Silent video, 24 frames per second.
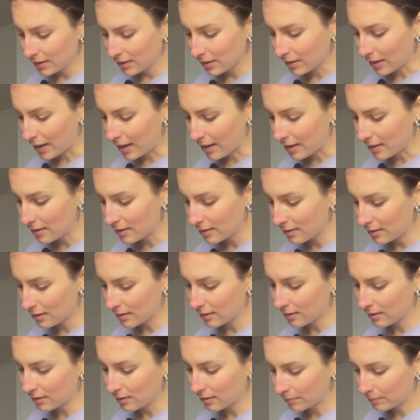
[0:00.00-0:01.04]
slice
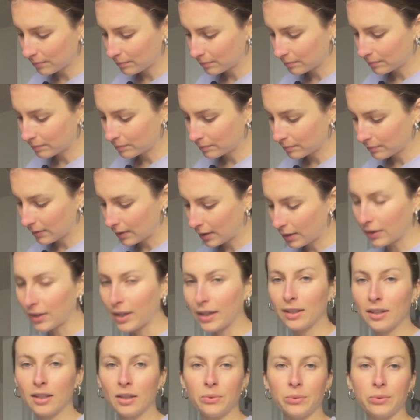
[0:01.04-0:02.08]

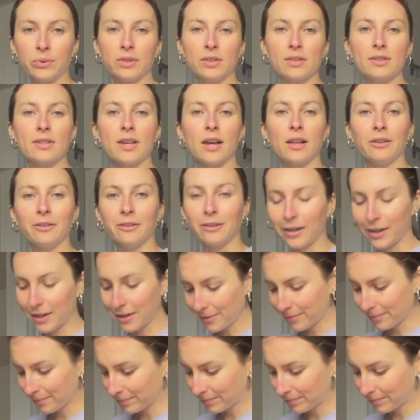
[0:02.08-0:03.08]
like you would celery.